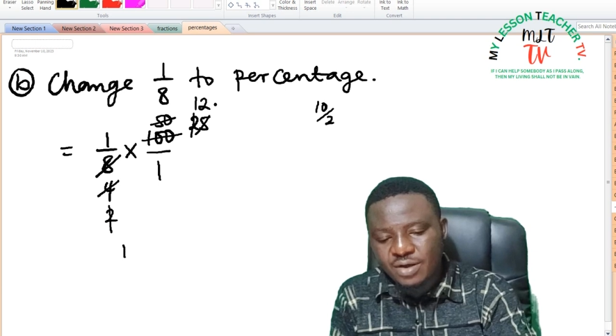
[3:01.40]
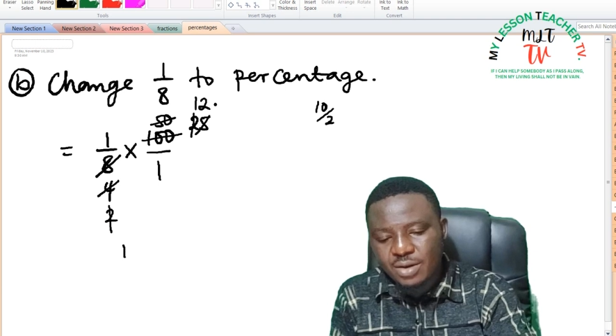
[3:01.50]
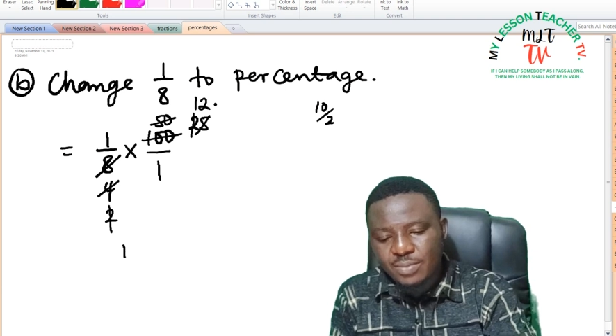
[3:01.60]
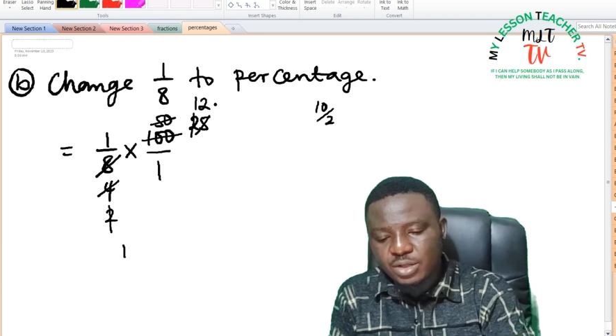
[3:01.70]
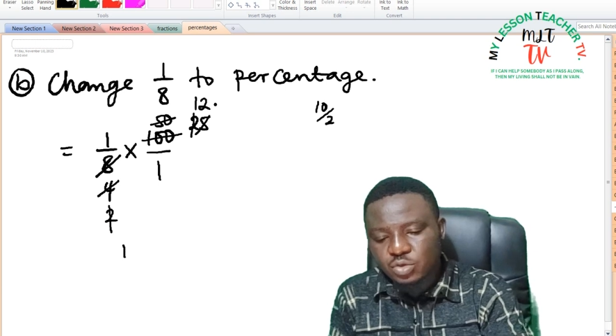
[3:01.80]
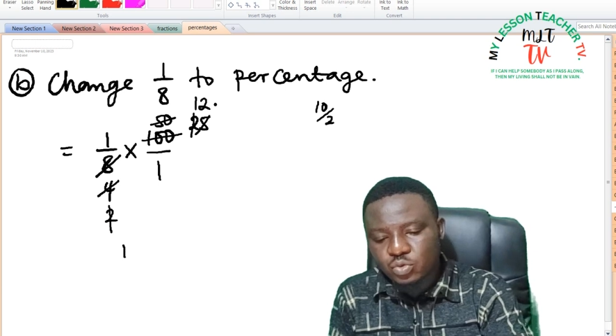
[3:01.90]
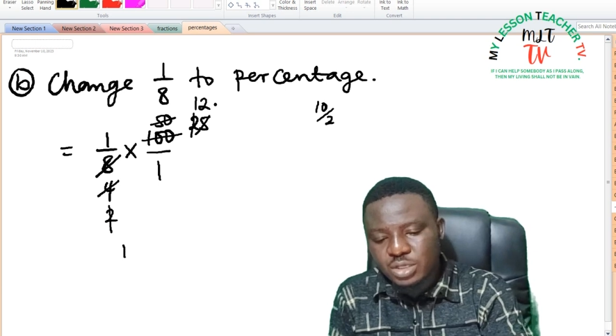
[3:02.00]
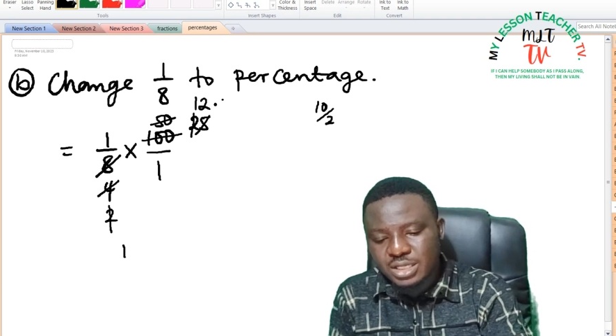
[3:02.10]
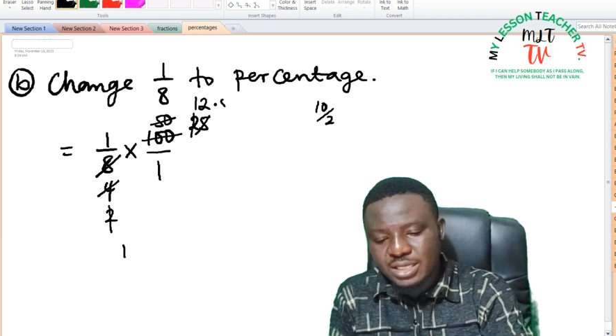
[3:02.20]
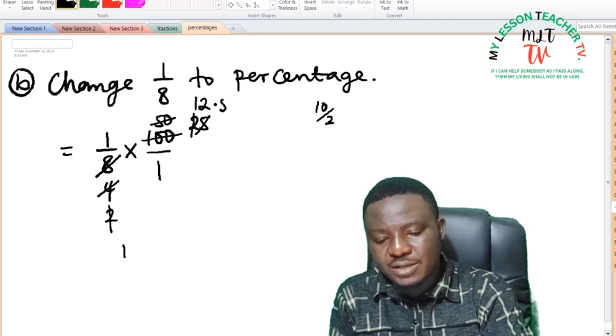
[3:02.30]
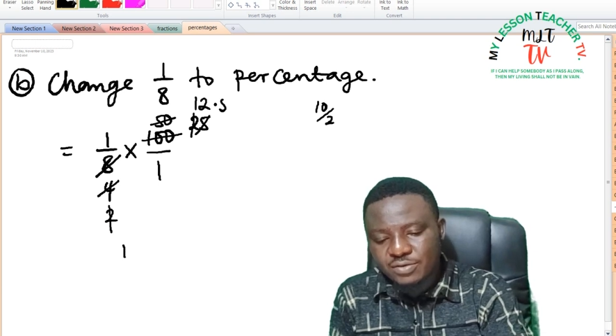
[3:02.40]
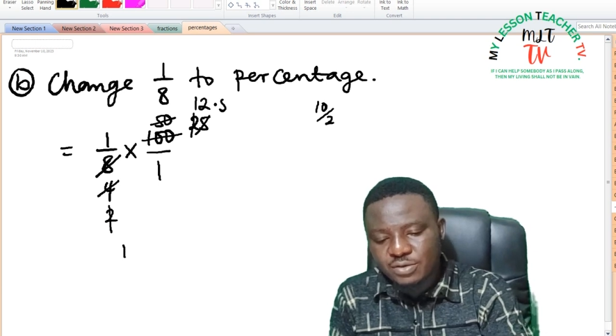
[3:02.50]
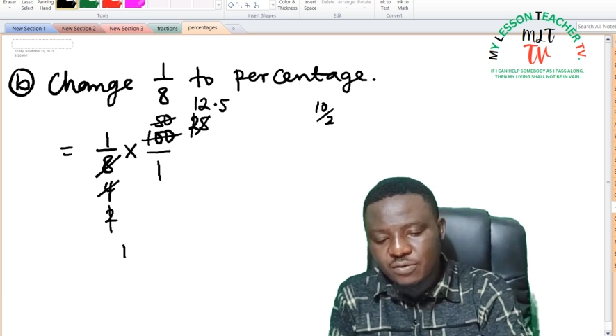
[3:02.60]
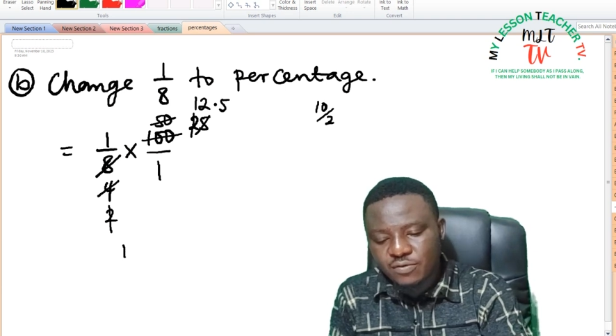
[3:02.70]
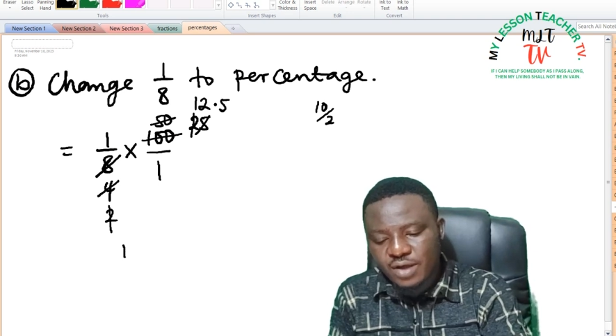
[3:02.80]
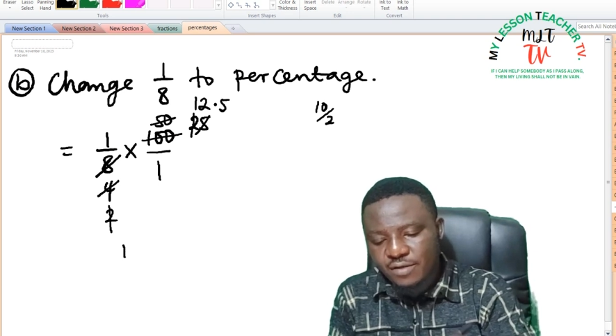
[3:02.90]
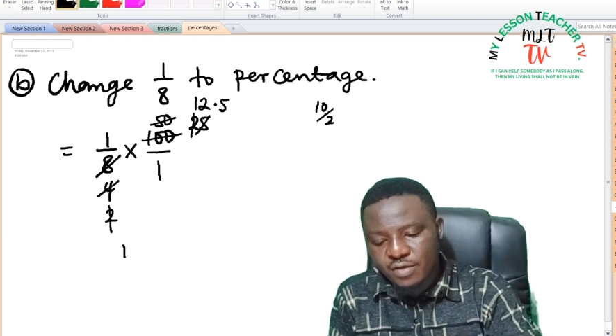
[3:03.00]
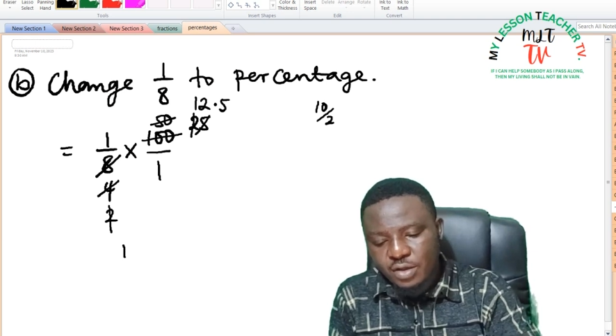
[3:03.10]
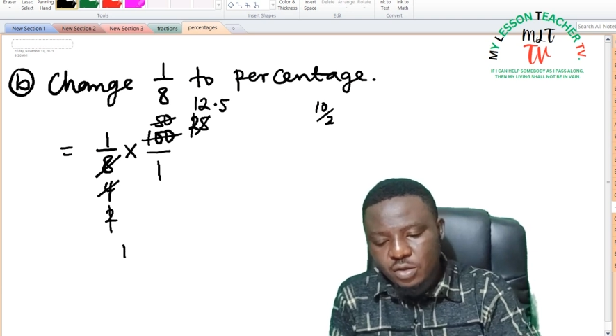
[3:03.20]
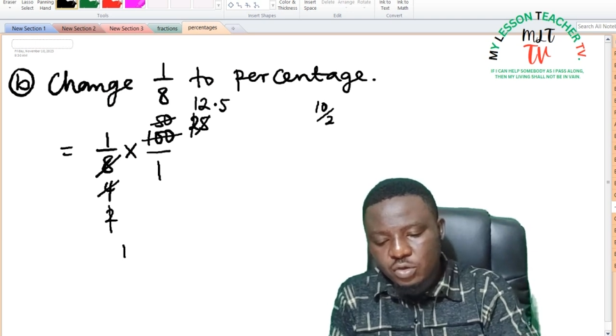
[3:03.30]
it and divide by 2, it gives you
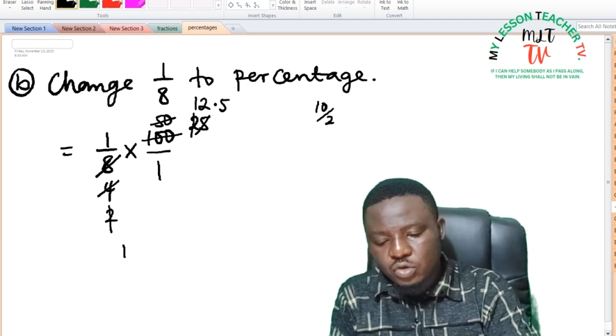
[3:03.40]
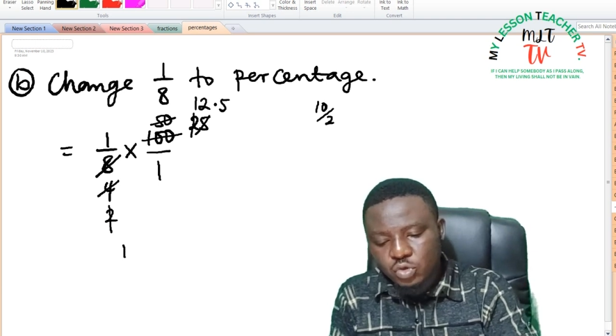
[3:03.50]
5.